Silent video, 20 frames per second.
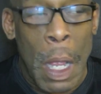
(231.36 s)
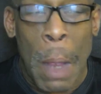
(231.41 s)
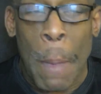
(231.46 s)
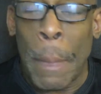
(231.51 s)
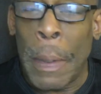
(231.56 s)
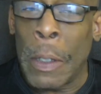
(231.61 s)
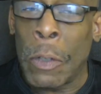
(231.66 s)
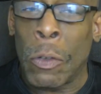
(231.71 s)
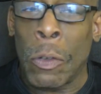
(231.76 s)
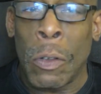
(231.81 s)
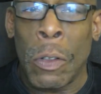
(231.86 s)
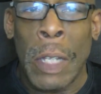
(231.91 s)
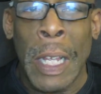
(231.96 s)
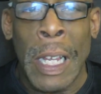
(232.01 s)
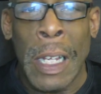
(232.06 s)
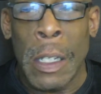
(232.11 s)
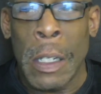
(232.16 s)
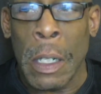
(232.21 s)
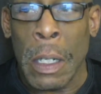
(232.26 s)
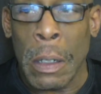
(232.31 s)
be
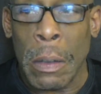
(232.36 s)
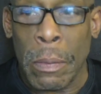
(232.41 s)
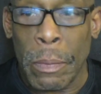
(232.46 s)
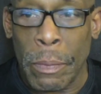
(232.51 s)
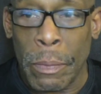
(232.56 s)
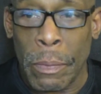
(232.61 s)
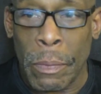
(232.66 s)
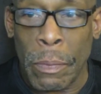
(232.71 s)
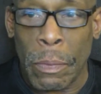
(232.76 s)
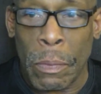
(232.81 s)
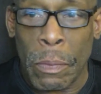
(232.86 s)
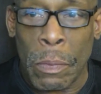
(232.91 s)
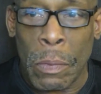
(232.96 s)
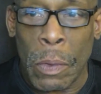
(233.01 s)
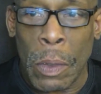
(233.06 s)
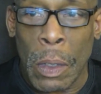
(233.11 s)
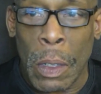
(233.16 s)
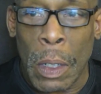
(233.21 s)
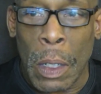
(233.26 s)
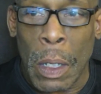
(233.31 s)
strategic,
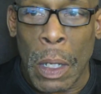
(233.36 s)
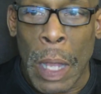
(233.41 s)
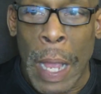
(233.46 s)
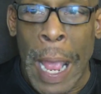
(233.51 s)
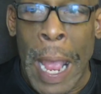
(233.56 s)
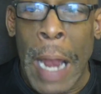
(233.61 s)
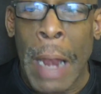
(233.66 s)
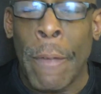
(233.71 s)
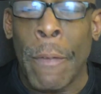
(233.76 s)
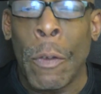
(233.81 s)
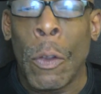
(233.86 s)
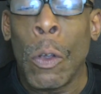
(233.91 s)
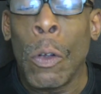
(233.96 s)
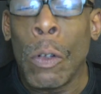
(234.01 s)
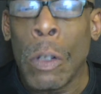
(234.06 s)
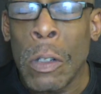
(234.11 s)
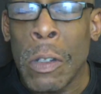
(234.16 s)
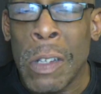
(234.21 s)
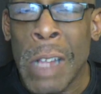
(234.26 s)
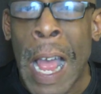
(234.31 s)
and if you
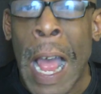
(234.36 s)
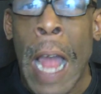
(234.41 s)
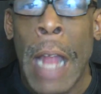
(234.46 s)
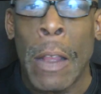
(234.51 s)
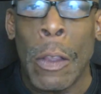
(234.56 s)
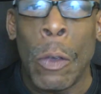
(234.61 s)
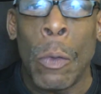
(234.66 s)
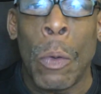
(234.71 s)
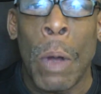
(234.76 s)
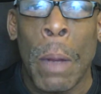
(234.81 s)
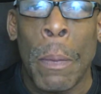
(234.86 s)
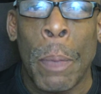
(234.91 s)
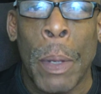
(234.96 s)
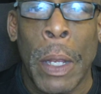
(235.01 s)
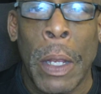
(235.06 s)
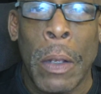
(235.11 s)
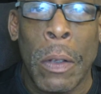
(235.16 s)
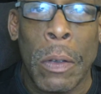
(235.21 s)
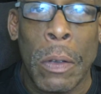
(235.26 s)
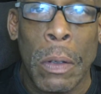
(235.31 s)
decide you want
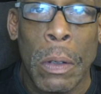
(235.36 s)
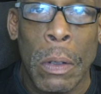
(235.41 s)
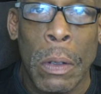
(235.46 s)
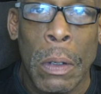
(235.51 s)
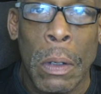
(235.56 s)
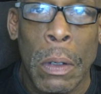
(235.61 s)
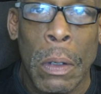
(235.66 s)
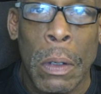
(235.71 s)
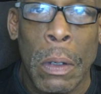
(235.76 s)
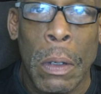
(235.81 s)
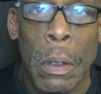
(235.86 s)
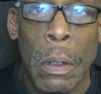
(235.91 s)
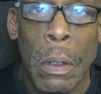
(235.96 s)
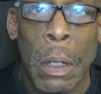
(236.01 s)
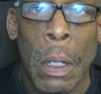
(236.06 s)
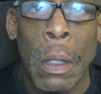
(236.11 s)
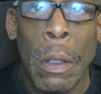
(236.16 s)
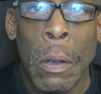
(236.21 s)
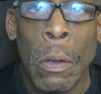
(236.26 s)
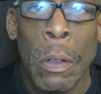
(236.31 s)
peace,
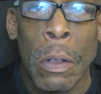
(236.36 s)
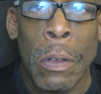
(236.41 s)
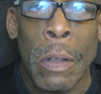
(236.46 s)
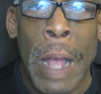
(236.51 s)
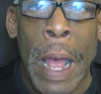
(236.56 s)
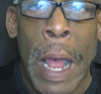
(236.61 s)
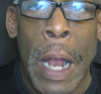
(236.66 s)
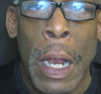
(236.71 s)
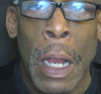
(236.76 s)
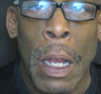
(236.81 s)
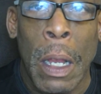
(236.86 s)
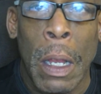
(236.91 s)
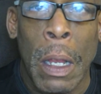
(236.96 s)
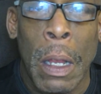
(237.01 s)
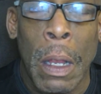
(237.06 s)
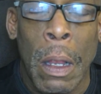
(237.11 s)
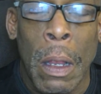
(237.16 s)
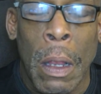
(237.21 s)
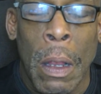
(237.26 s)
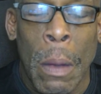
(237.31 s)
then you decide.
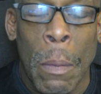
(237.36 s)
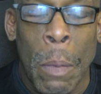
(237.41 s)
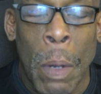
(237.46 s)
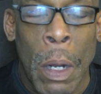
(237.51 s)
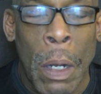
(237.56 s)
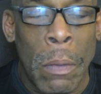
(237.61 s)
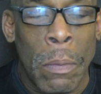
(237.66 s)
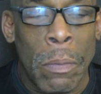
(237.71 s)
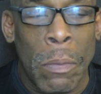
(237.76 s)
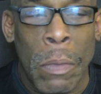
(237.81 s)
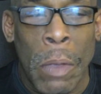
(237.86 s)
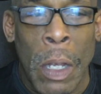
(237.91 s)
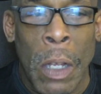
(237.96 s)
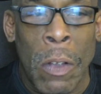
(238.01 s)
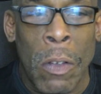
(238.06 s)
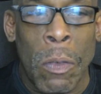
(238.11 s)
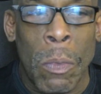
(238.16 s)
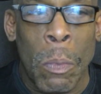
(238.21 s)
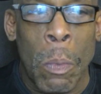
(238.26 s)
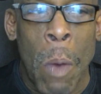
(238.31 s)
But
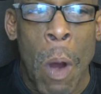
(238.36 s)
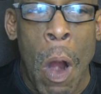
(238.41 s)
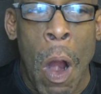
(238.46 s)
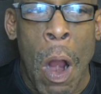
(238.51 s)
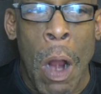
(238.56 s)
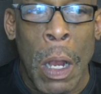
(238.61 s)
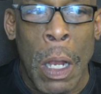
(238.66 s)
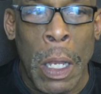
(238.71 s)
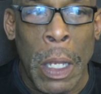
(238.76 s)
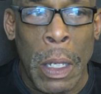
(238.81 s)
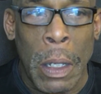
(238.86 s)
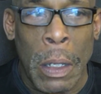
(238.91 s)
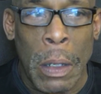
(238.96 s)
it's morally